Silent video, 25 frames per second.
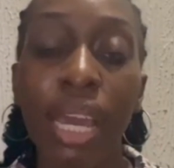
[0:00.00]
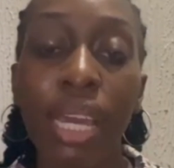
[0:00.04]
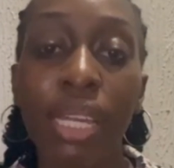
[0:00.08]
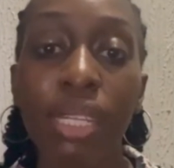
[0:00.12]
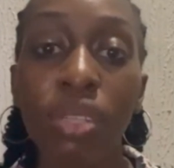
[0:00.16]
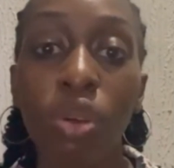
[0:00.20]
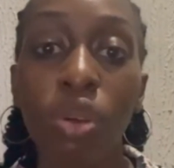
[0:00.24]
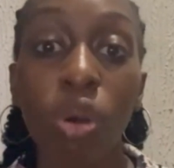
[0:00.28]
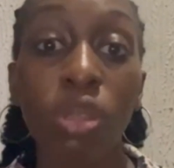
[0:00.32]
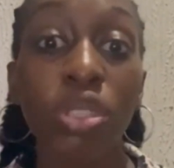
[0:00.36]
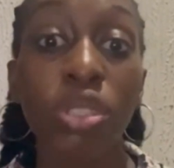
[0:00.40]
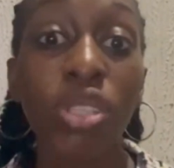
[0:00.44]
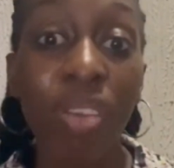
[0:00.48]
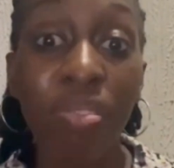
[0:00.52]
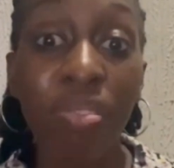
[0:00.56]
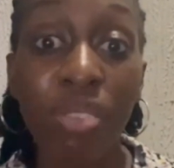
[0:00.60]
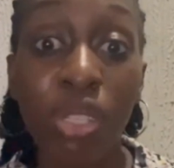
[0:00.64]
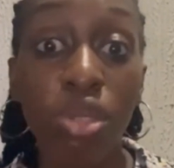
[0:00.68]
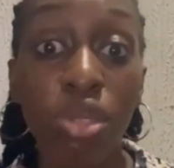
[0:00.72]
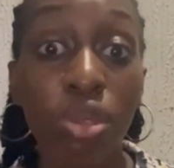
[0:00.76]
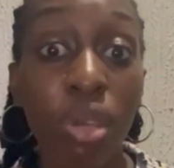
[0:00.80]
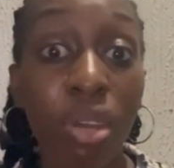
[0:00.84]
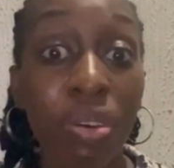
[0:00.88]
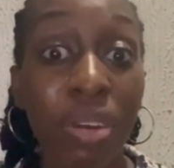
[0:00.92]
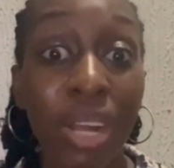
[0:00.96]
or traveling
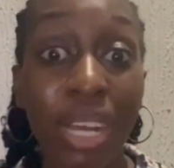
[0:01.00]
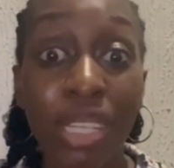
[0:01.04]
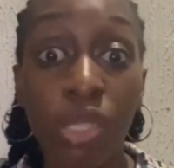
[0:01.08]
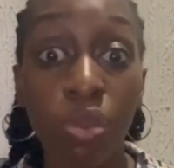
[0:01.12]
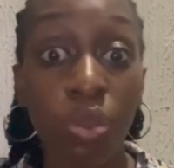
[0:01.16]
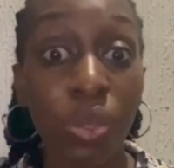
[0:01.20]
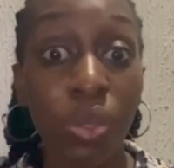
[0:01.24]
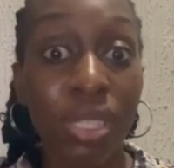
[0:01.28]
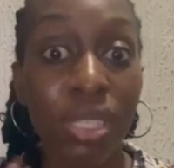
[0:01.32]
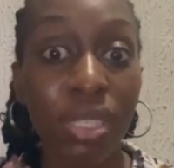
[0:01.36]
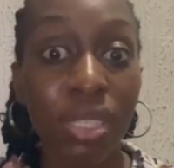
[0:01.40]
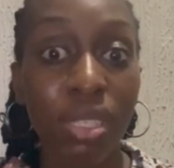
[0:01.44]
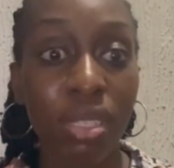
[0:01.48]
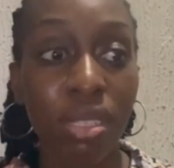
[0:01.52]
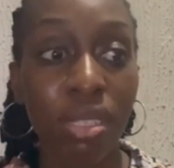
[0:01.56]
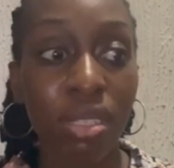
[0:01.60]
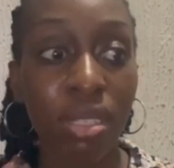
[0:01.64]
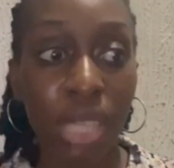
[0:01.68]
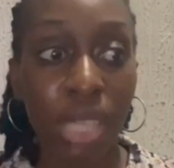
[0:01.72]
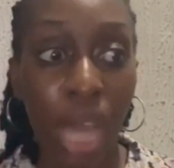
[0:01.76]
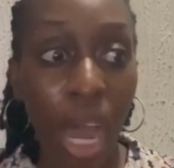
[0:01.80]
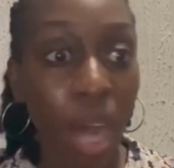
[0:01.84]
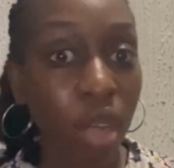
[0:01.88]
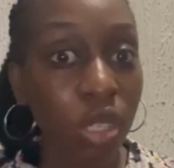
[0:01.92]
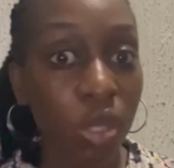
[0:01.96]
to areas with
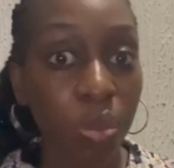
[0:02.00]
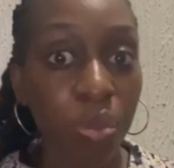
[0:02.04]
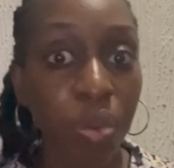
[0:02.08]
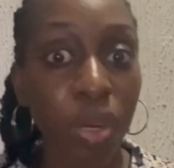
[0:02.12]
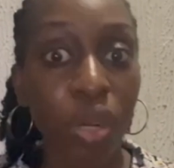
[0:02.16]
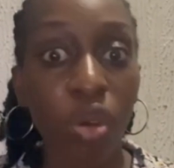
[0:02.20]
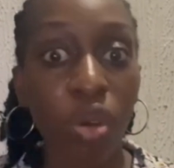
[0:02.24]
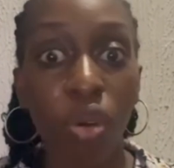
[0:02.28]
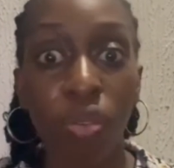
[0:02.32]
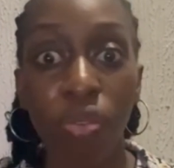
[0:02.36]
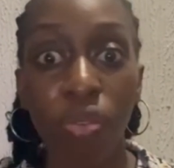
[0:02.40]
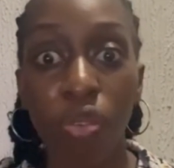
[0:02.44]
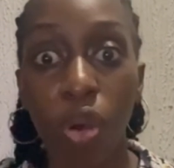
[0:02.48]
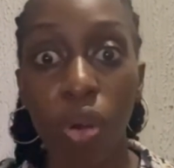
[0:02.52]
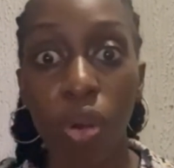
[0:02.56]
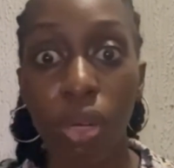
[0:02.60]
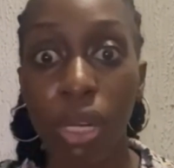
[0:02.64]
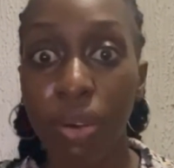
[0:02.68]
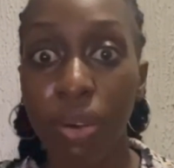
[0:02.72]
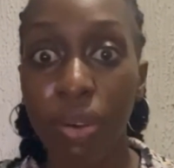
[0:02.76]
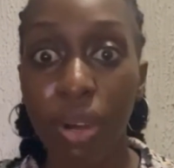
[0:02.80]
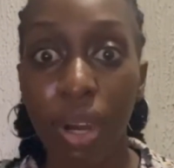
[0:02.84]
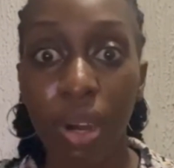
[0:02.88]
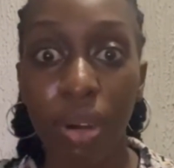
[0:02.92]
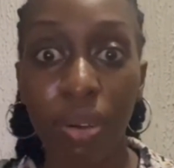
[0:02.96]
the outbreak of
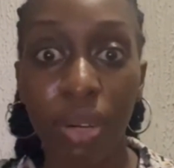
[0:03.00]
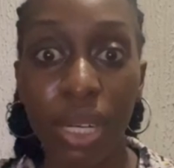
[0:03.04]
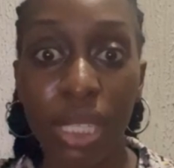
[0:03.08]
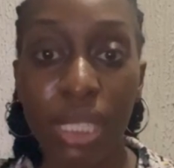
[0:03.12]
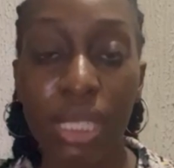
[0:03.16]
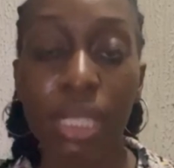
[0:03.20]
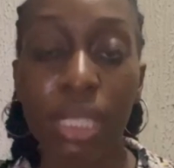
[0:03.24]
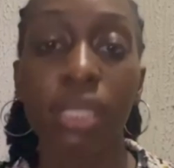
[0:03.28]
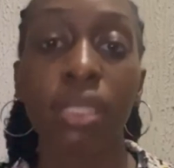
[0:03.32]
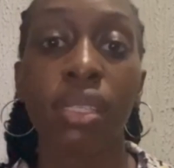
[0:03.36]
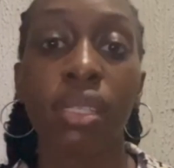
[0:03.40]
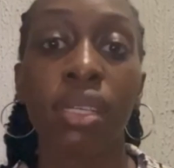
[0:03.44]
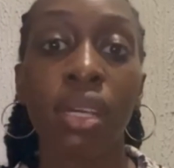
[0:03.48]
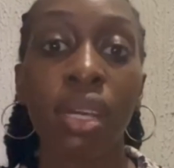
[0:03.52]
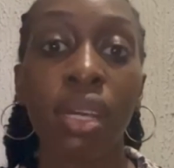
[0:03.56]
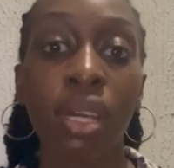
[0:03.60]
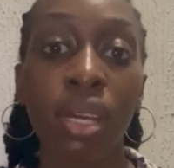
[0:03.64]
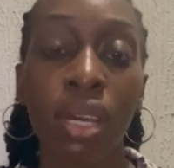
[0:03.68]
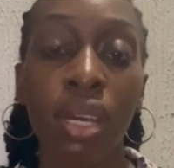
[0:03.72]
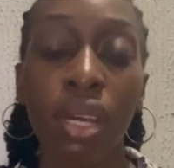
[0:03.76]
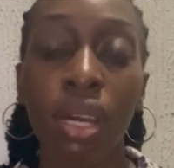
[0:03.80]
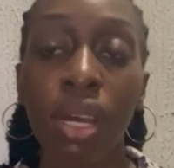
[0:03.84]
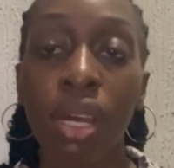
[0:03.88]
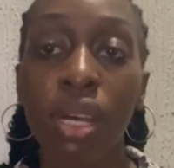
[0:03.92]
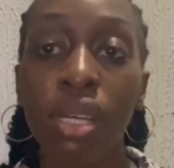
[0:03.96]
cholera already.
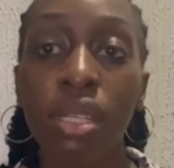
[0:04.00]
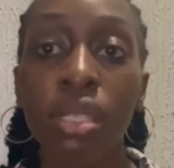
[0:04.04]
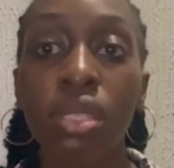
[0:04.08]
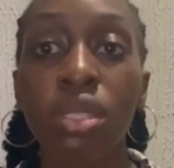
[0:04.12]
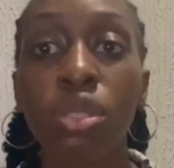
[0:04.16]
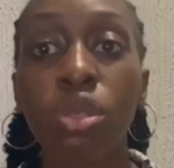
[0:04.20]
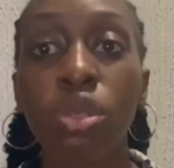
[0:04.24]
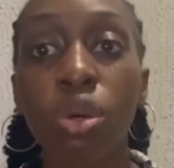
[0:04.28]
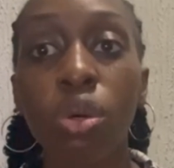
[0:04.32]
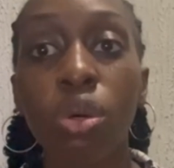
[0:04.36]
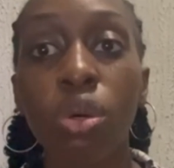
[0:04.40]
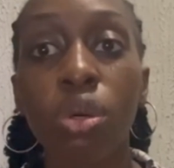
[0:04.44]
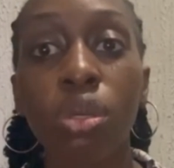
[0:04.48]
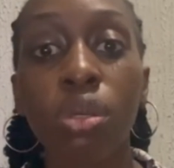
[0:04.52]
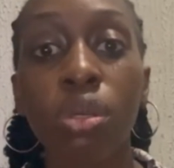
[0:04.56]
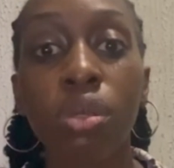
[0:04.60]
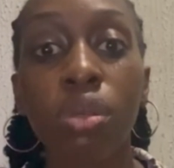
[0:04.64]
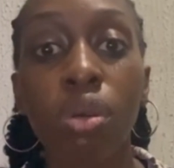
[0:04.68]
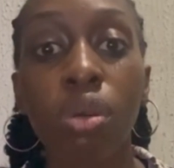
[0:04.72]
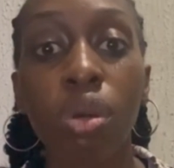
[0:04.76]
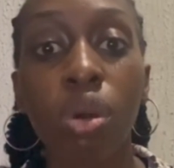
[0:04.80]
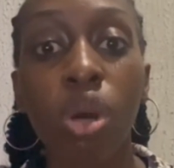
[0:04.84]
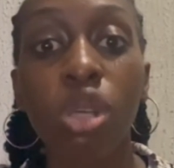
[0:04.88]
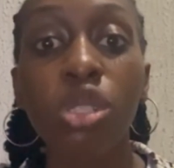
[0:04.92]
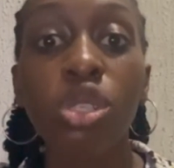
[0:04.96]
So
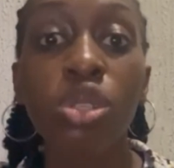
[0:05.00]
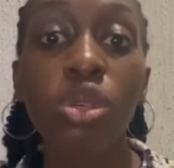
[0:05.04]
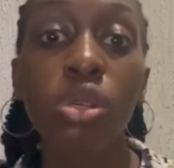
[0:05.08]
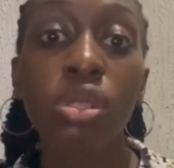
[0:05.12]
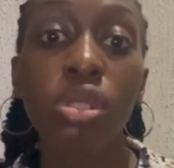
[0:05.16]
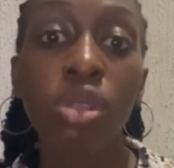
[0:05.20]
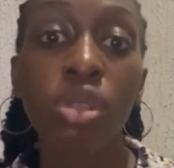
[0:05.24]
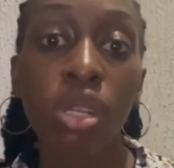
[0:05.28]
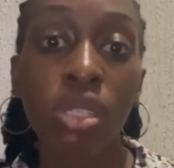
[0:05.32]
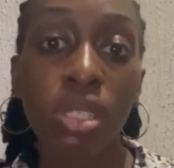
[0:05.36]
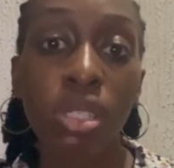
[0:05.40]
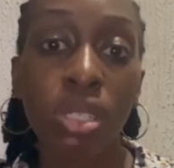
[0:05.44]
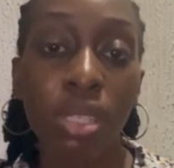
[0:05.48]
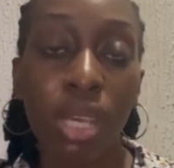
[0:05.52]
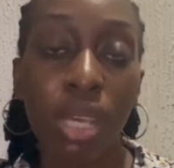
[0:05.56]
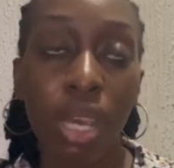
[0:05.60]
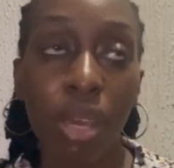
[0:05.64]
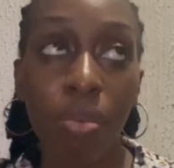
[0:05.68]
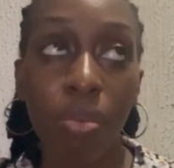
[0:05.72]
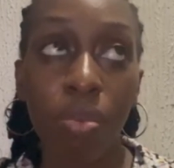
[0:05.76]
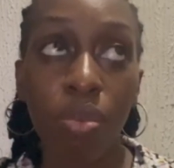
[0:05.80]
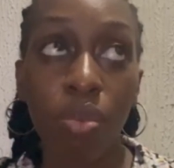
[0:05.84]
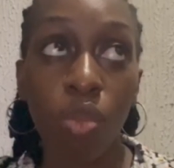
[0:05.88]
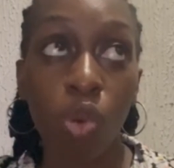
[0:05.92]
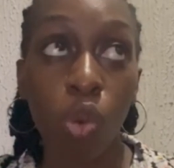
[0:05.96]
also not
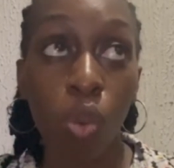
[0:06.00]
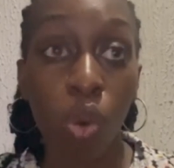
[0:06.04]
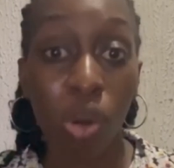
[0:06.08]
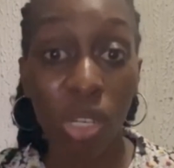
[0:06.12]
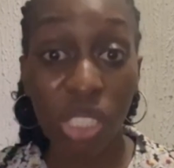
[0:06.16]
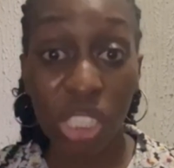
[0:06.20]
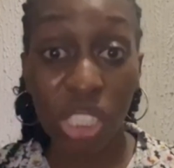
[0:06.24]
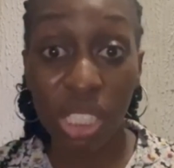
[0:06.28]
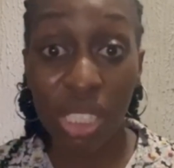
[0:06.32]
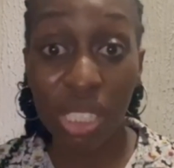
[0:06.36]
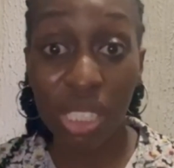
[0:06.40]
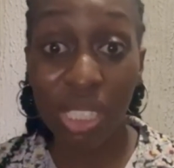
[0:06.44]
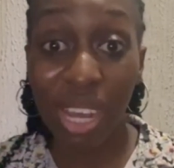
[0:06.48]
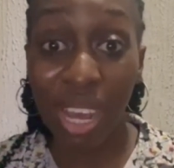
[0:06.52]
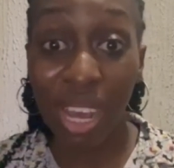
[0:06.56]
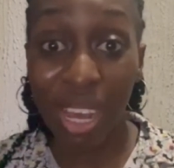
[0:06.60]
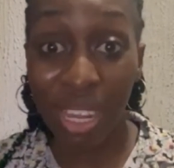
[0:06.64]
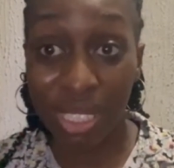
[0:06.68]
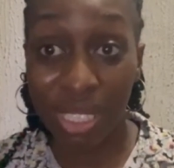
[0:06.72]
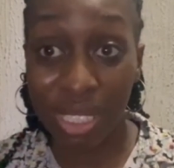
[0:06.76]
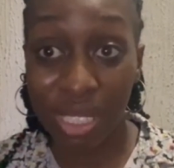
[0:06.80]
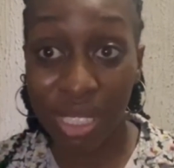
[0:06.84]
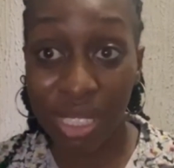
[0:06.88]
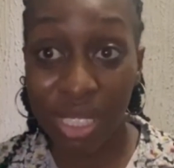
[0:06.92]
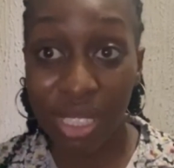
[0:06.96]
washing
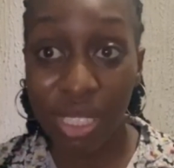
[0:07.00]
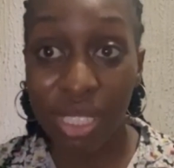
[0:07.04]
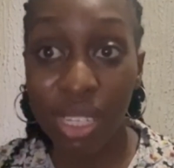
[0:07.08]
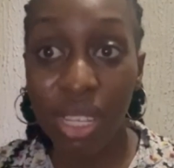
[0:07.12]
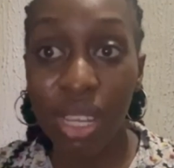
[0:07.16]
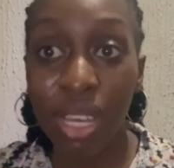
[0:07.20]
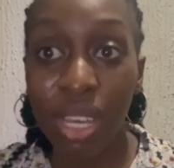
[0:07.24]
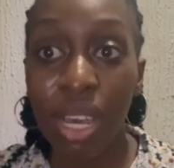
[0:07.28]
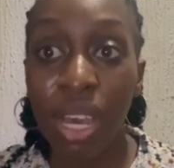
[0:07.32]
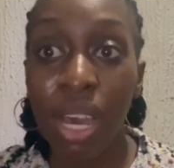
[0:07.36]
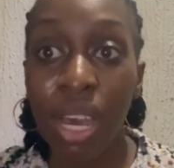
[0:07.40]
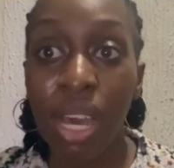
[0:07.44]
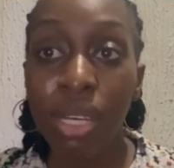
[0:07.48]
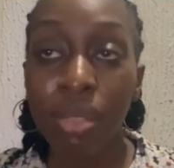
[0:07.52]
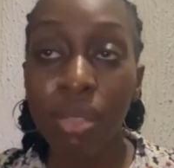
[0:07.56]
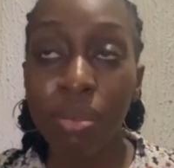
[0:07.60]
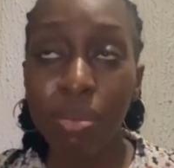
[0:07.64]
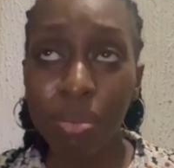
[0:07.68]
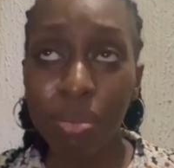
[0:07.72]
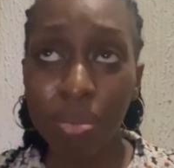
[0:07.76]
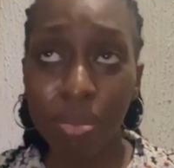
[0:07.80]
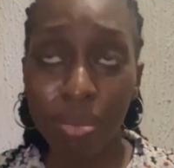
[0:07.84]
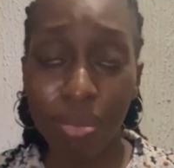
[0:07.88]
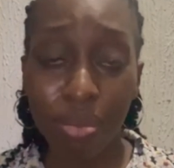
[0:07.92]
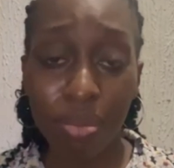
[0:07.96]
hands
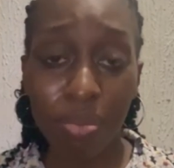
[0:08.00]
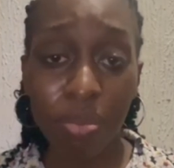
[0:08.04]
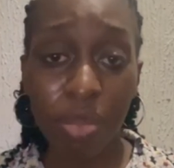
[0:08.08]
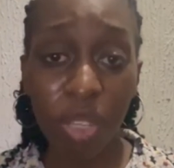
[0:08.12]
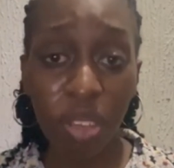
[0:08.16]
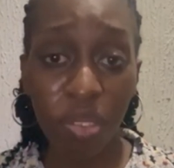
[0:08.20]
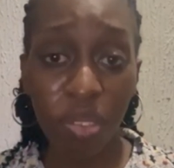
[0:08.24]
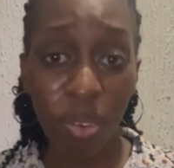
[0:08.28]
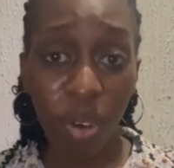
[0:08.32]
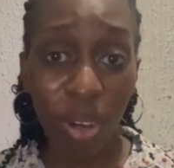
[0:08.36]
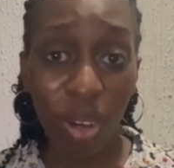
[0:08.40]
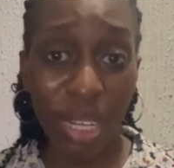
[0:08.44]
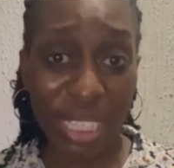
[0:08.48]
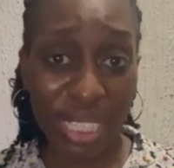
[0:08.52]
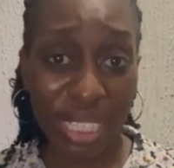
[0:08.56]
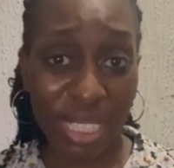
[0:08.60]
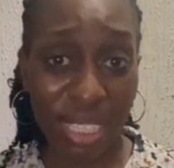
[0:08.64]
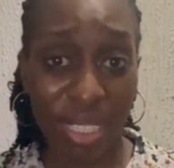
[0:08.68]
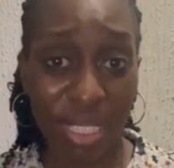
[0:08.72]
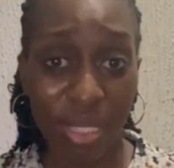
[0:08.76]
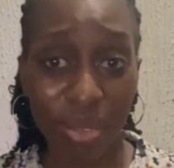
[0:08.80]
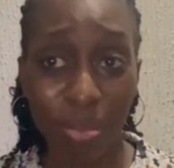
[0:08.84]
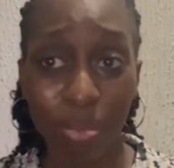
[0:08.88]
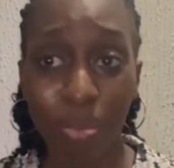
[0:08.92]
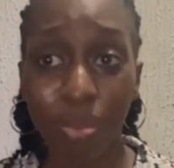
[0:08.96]
before
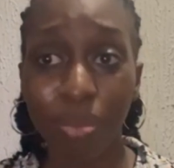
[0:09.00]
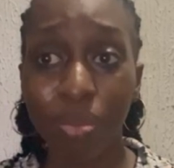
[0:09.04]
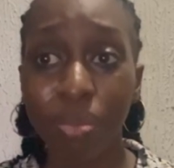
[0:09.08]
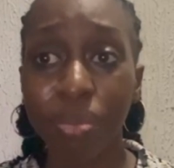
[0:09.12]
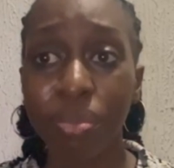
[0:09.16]
eating,